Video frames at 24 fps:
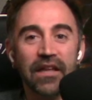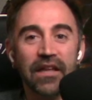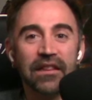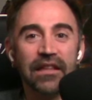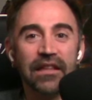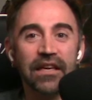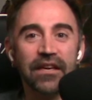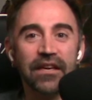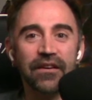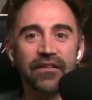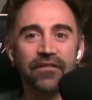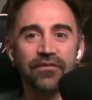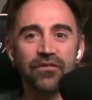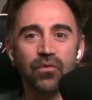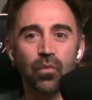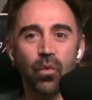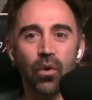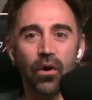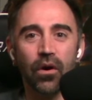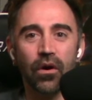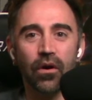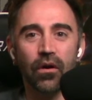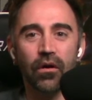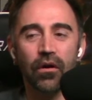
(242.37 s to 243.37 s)
lived
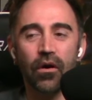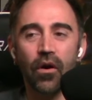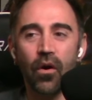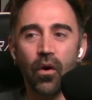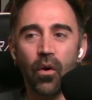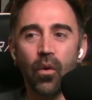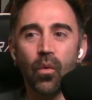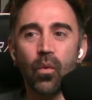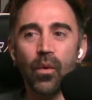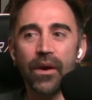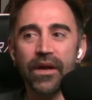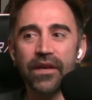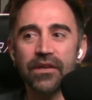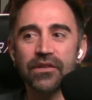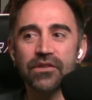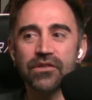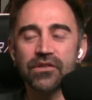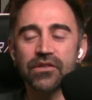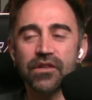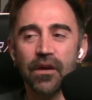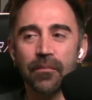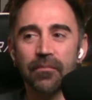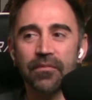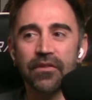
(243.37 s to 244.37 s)
were always
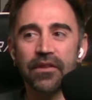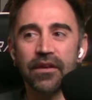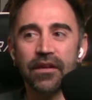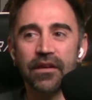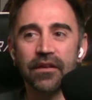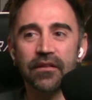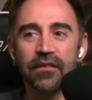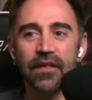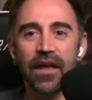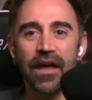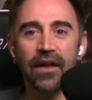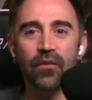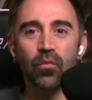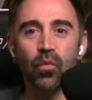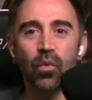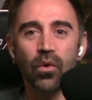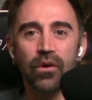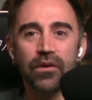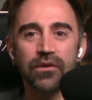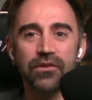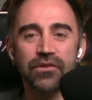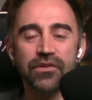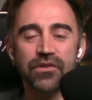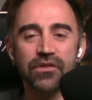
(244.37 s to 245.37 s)
something that
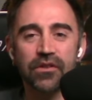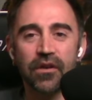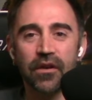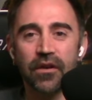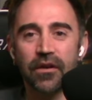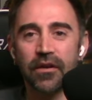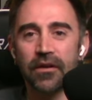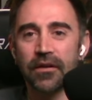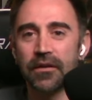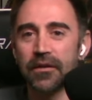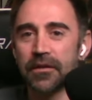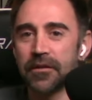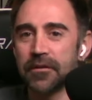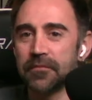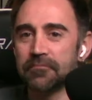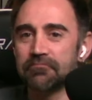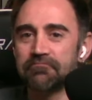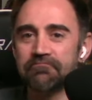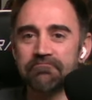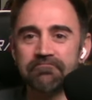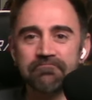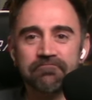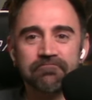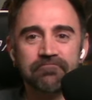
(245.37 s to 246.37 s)
was
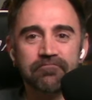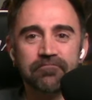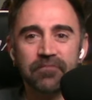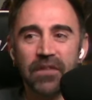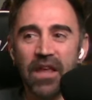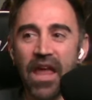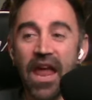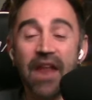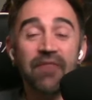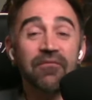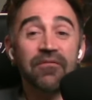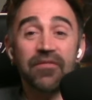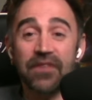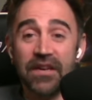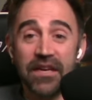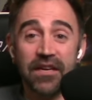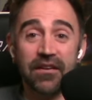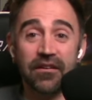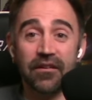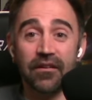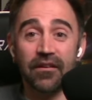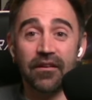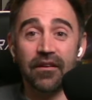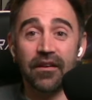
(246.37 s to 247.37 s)
envied,
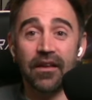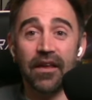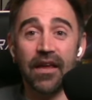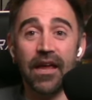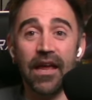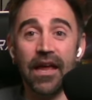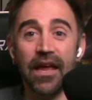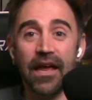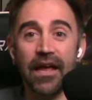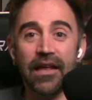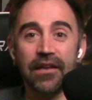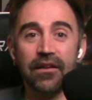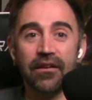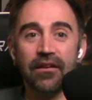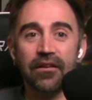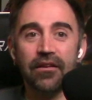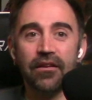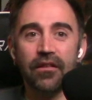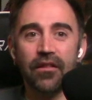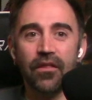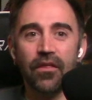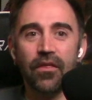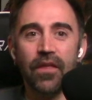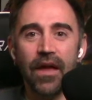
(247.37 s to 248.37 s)
and
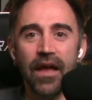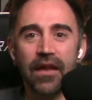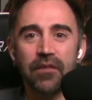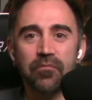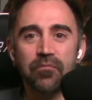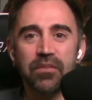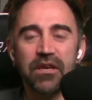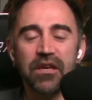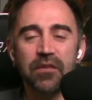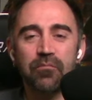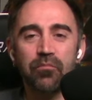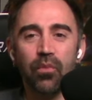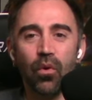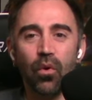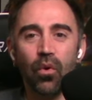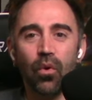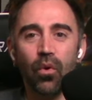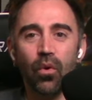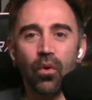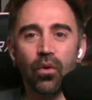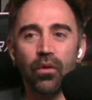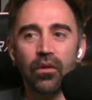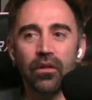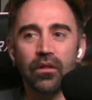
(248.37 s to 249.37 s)
that
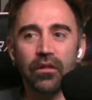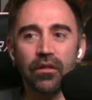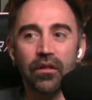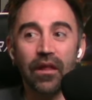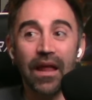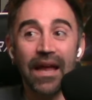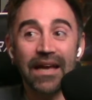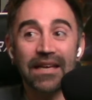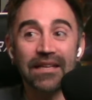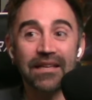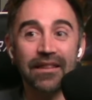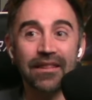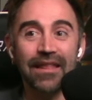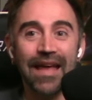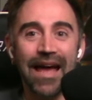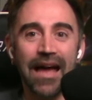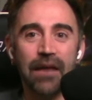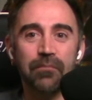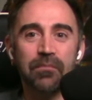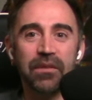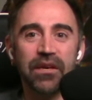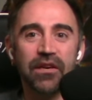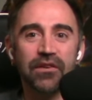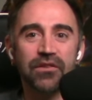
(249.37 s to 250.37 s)
people liked
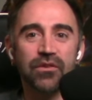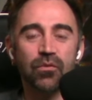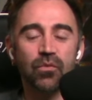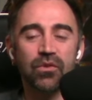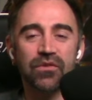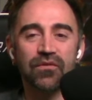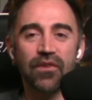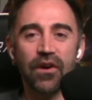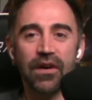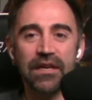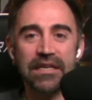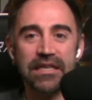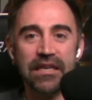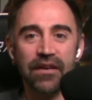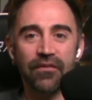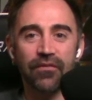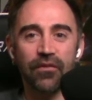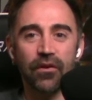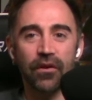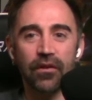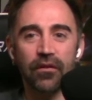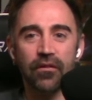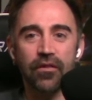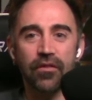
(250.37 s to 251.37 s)
that because it was very
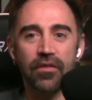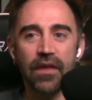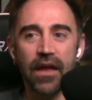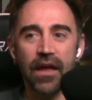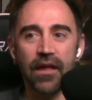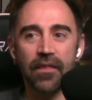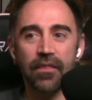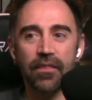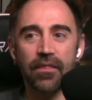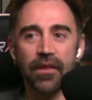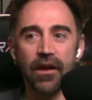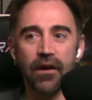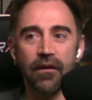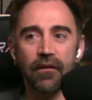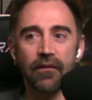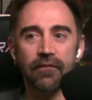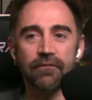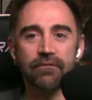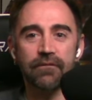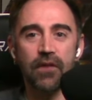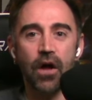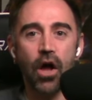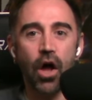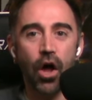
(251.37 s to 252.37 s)
different than their
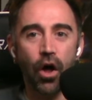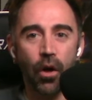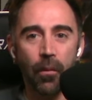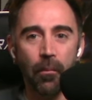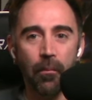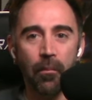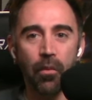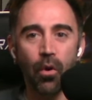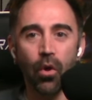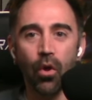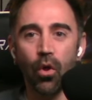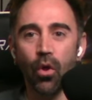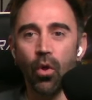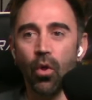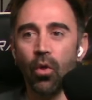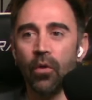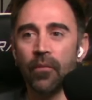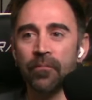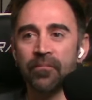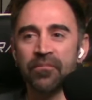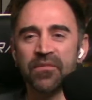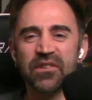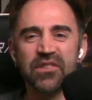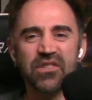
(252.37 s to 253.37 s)
humble,
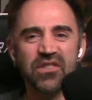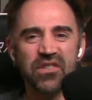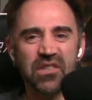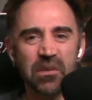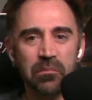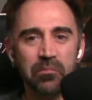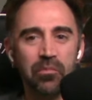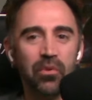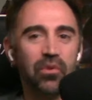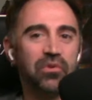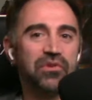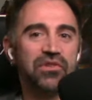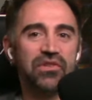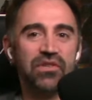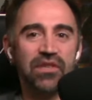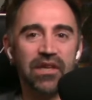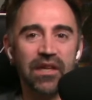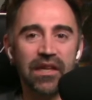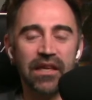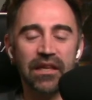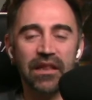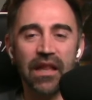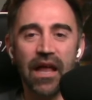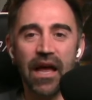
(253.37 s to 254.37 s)
simple
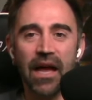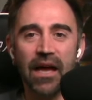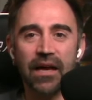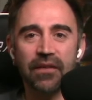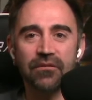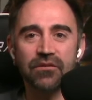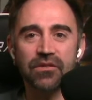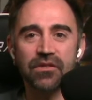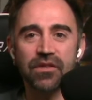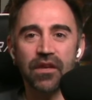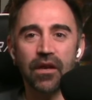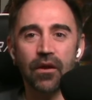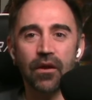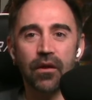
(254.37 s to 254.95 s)
city lives.